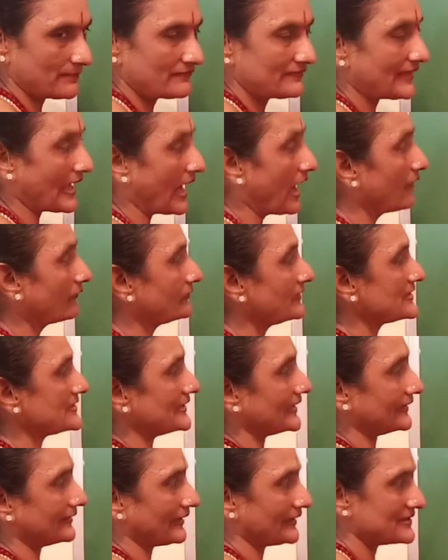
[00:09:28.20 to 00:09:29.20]
after
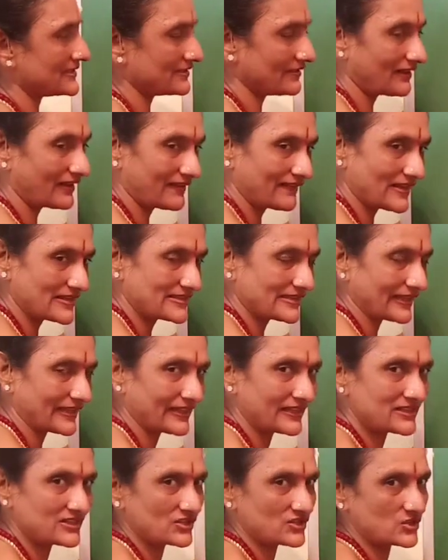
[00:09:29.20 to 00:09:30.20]
considering the
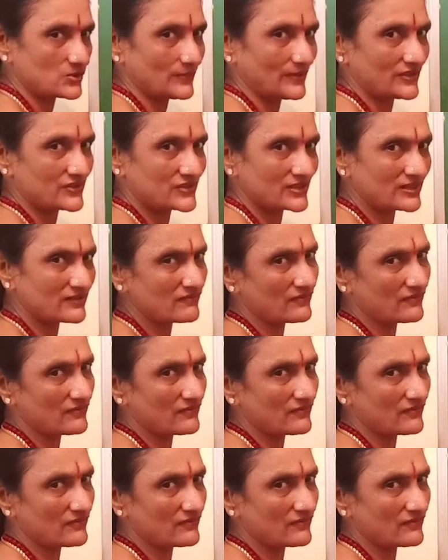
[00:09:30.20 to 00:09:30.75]
second situation,